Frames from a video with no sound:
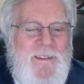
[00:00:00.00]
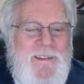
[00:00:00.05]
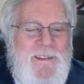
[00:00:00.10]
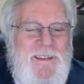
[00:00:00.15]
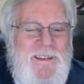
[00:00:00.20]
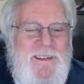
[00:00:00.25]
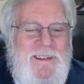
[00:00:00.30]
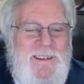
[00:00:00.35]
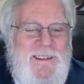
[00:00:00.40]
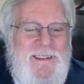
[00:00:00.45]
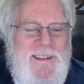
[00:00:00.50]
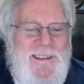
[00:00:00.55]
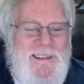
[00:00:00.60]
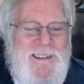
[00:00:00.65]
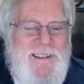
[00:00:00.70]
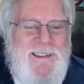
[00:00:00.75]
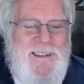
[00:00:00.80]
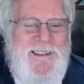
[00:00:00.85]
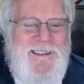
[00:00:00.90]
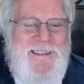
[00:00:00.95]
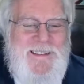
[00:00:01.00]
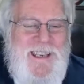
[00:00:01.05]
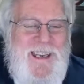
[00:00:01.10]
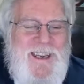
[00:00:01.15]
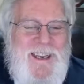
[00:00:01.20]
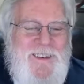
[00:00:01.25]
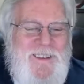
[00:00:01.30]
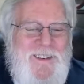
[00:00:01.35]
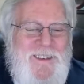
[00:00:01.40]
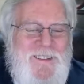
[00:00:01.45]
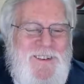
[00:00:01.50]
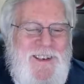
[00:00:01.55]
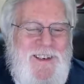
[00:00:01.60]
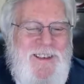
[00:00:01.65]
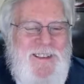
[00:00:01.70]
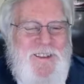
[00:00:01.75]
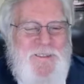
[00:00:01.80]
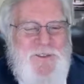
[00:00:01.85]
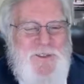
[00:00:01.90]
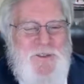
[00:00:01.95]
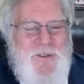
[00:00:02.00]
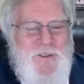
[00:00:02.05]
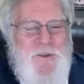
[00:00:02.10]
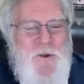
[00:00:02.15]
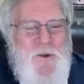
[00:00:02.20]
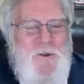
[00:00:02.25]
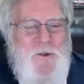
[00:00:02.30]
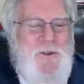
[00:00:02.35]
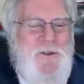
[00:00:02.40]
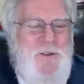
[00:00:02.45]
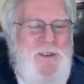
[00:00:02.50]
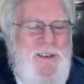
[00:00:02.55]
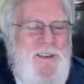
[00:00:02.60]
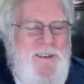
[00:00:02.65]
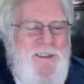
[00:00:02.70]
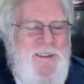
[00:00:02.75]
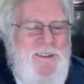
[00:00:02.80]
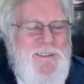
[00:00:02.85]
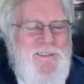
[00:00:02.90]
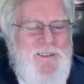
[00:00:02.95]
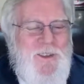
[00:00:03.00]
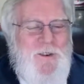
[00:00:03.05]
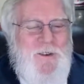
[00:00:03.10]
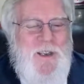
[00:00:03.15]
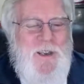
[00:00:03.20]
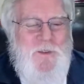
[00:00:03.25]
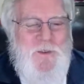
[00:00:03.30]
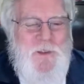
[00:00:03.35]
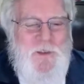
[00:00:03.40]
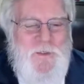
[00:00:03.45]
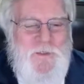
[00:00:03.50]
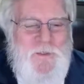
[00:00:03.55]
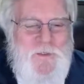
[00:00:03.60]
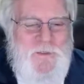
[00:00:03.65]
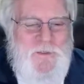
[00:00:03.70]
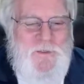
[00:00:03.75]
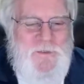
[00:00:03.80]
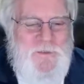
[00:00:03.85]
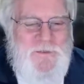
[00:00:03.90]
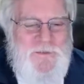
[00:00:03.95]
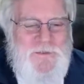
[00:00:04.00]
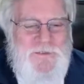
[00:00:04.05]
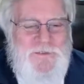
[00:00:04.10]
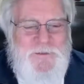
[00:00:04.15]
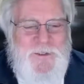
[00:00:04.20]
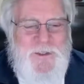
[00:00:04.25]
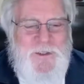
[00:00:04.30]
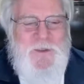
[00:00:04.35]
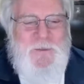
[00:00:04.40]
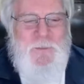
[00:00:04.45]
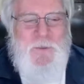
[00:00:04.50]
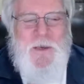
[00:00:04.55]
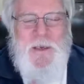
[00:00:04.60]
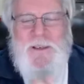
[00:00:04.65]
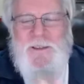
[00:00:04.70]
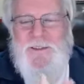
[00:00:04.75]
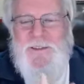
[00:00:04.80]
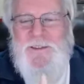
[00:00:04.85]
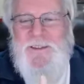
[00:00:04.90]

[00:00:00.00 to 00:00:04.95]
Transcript: Exactly, right? I'm too old, too young, don't have enough respect.